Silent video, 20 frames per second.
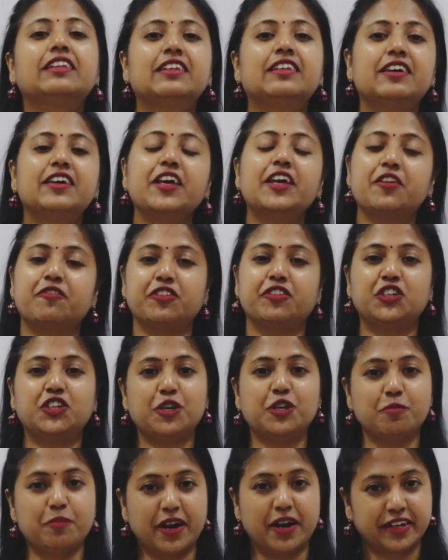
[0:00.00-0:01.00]
the
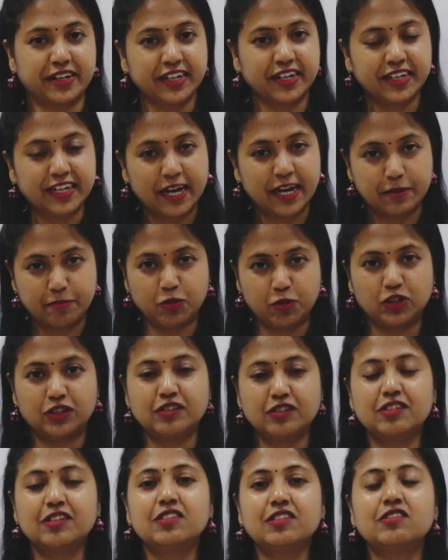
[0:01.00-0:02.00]
efficient market
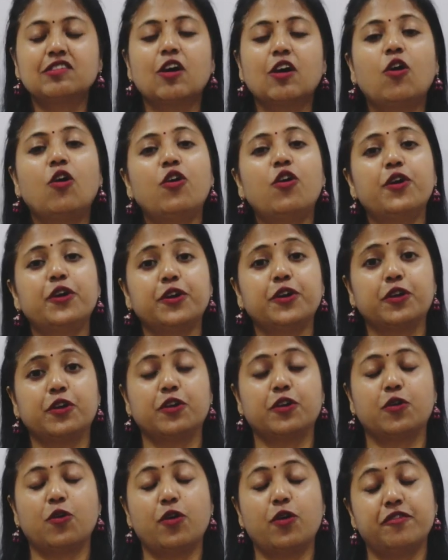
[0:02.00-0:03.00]
hypothesis or
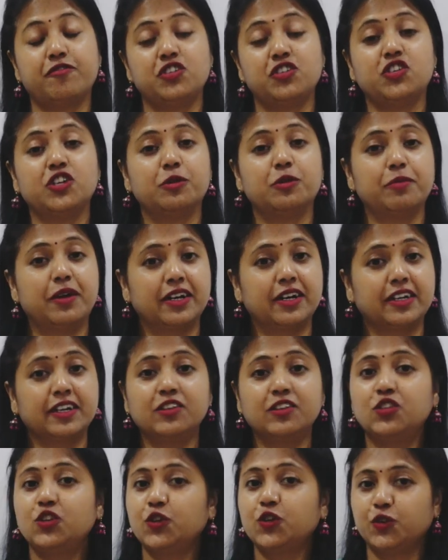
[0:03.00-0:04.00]
efficient
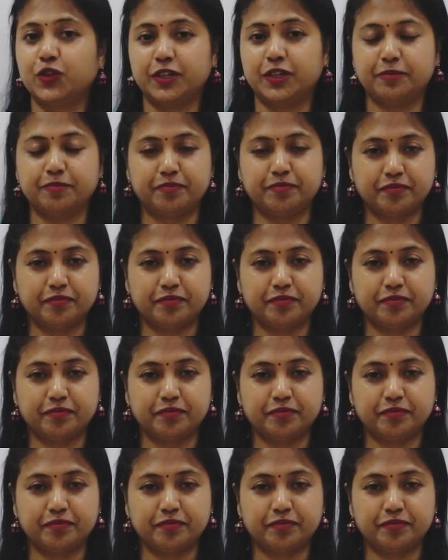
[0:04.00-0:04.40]
market theory.